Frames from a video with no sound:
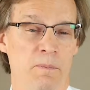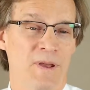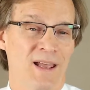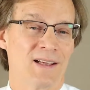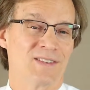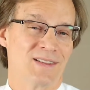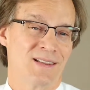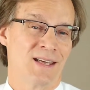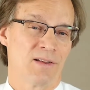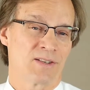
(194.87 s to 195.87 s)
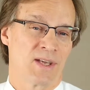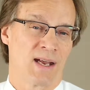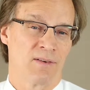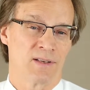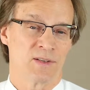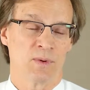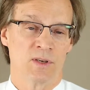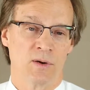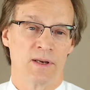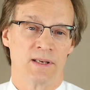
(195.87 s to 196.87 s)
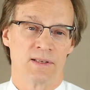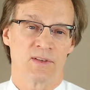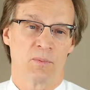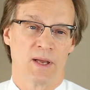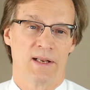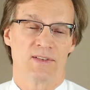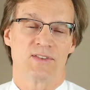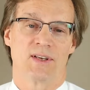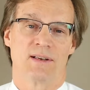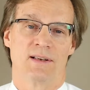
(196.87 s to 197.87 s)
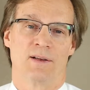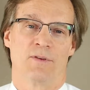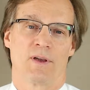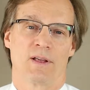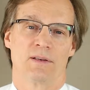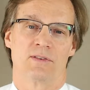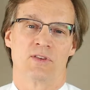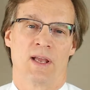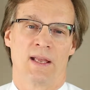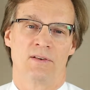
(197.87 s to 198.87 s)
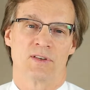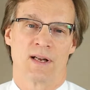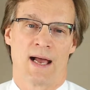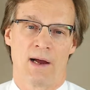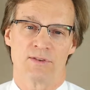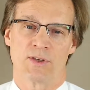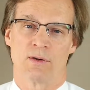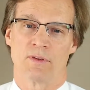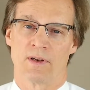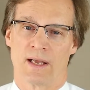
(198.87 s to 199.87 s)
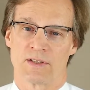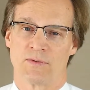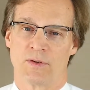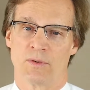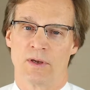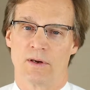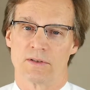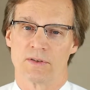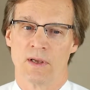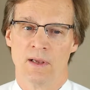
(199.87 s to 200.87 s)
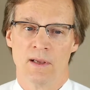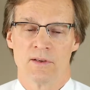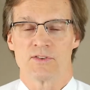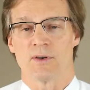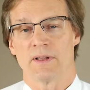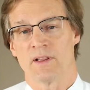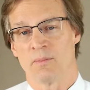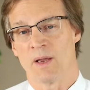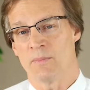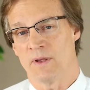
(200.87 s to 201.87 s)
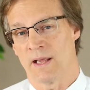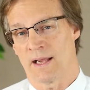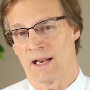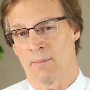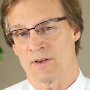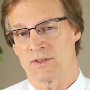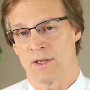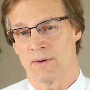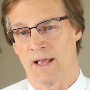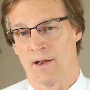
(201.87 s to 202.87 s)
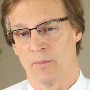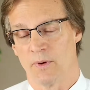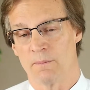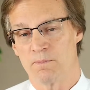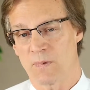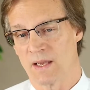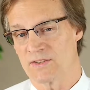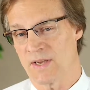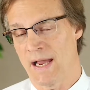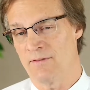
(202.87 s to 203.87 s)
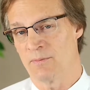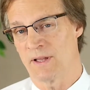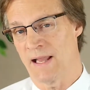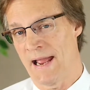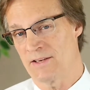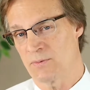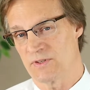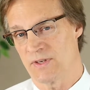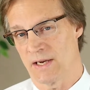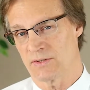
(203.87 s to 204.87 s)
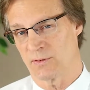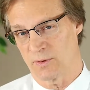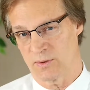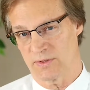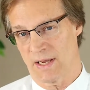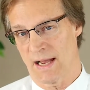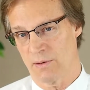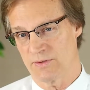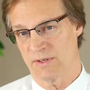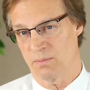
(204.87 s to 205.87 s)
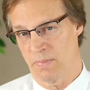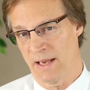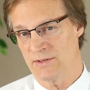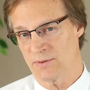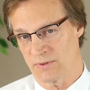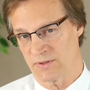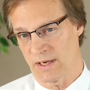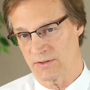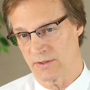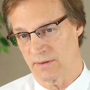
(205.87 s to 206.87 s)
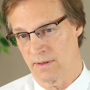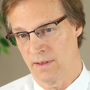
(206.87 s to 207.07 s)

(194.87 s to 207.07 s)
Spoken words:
Because the other side of it is that we don't anticipate a significant change in housing over the next few years. Certainly there might be an economic slowdown, but aside from the last recession, which was a housing-based recession,